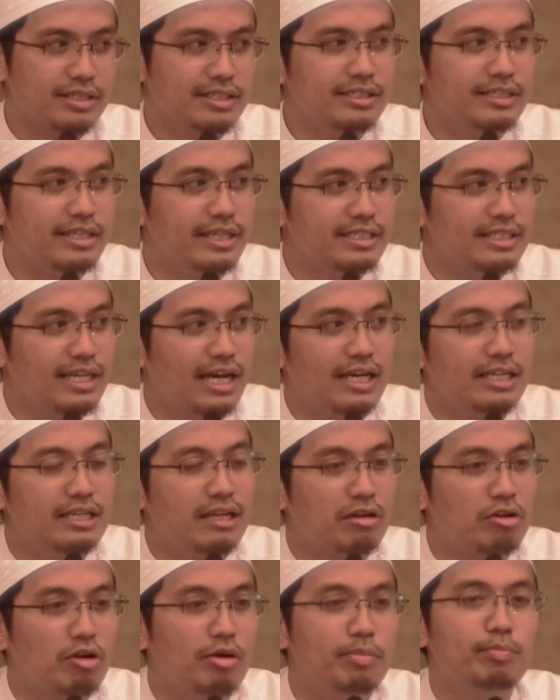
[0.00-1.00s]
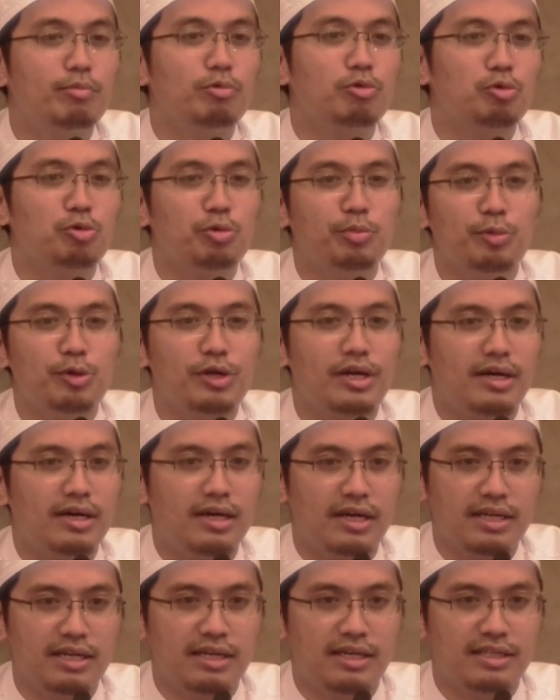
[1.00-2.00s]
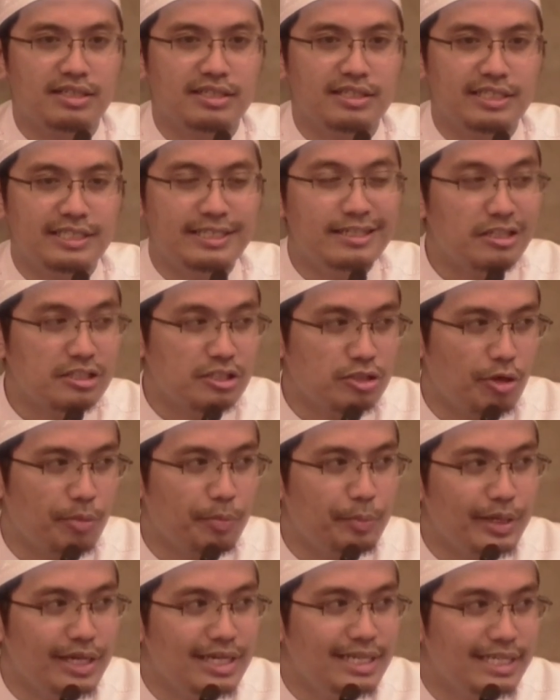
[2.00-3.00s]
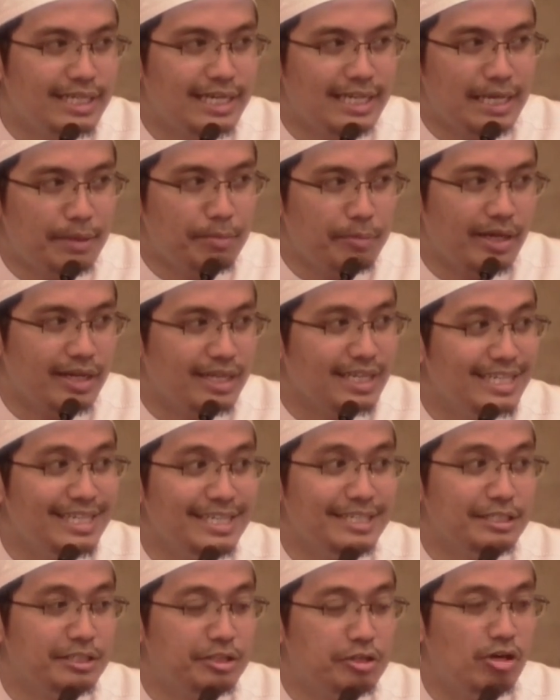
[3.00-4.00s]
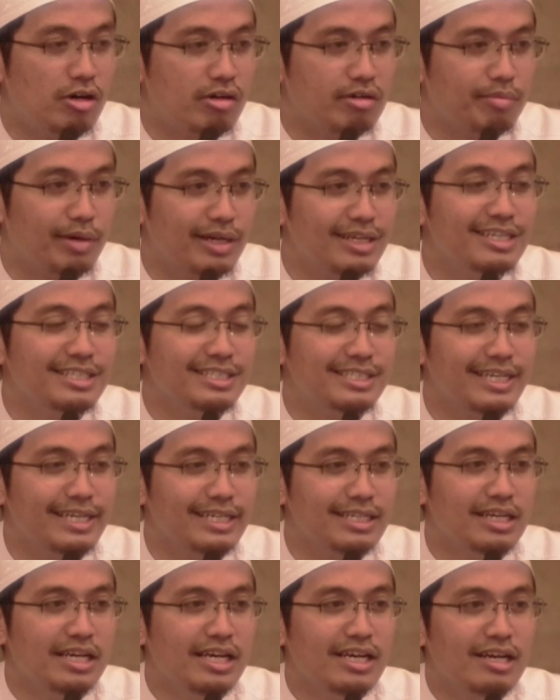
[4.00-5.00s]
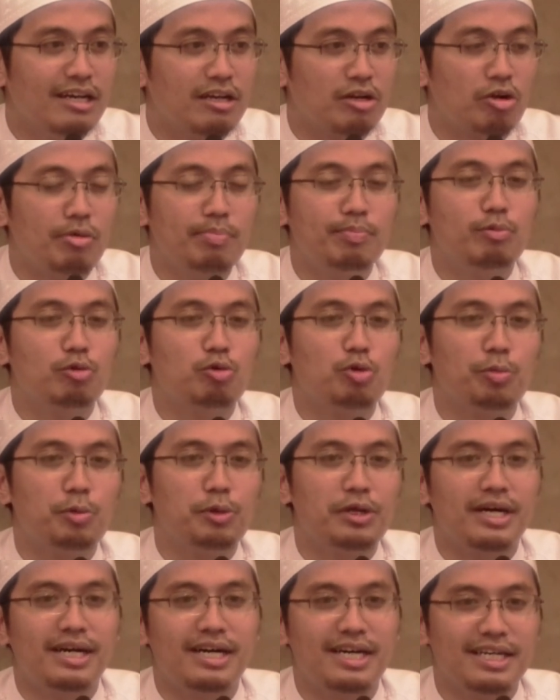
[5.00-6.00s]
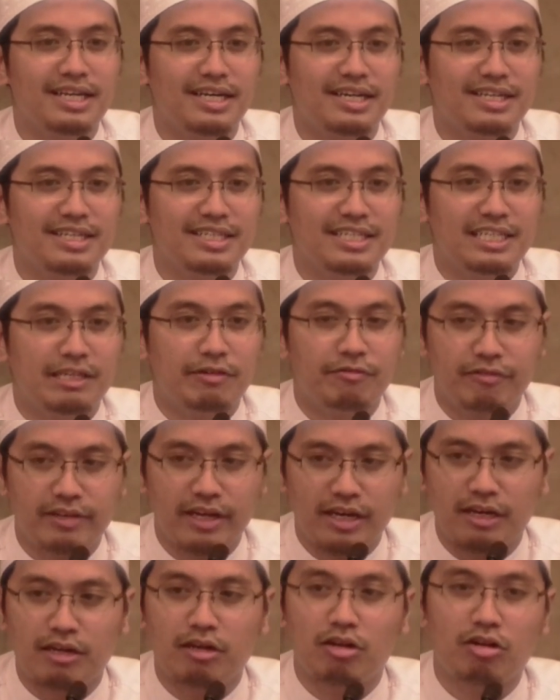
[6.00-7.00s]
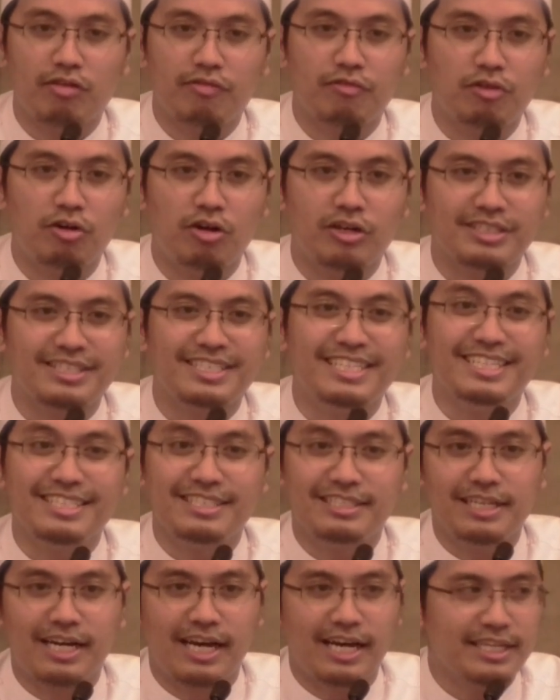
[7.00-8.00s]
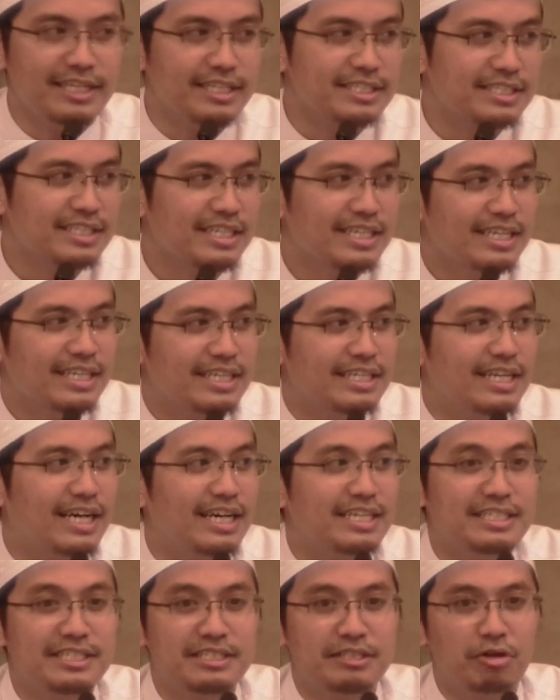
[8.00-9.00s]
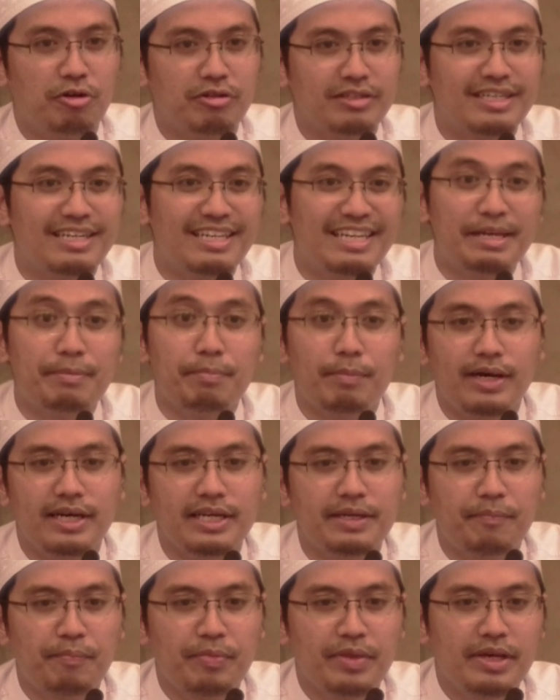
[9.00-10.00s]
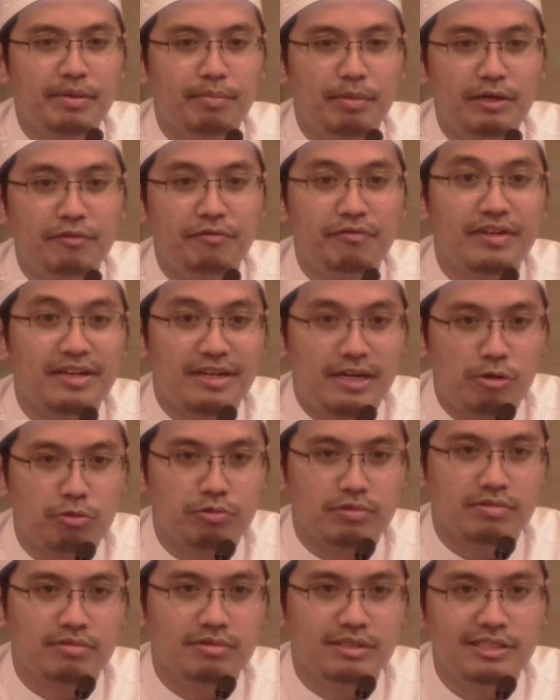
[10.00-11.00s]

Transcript: He says, "Ana Rabbukumul A'la." He does not merely claim that he is God, but he's saying, "Rabbukumul A'la." If there are a lot of gods, he is the highest, the highest God, claimed by by Fir'aun.